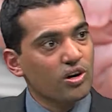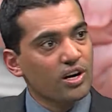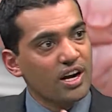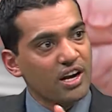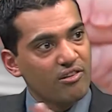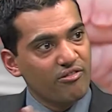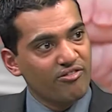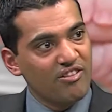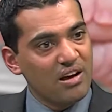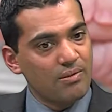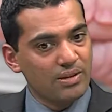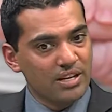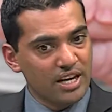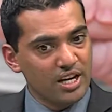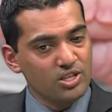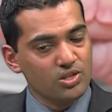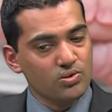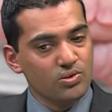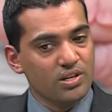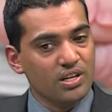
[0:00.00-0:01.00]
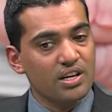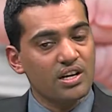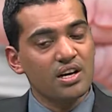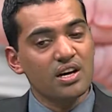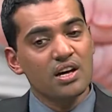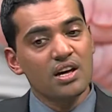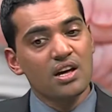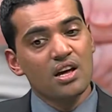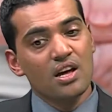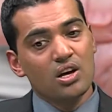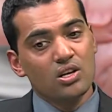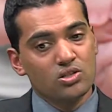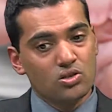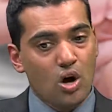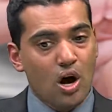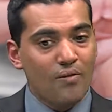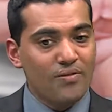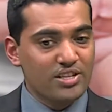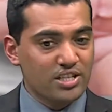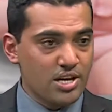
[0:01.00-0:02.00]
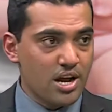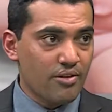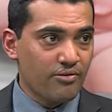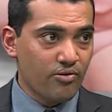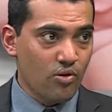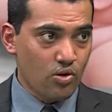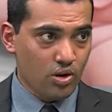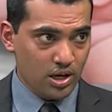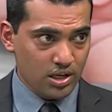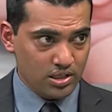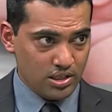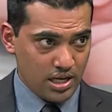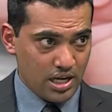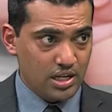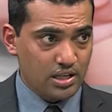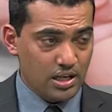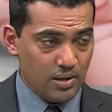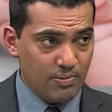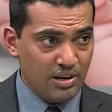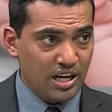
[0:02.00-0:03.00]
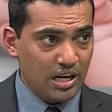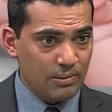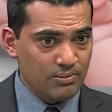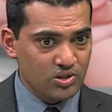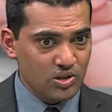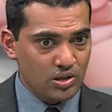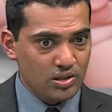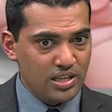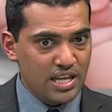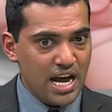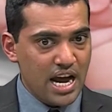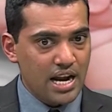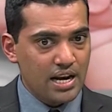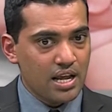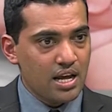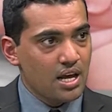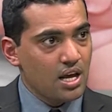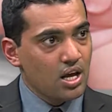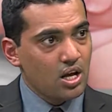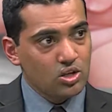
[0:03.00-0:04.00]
and have family history. So obviously our focus becomes on that.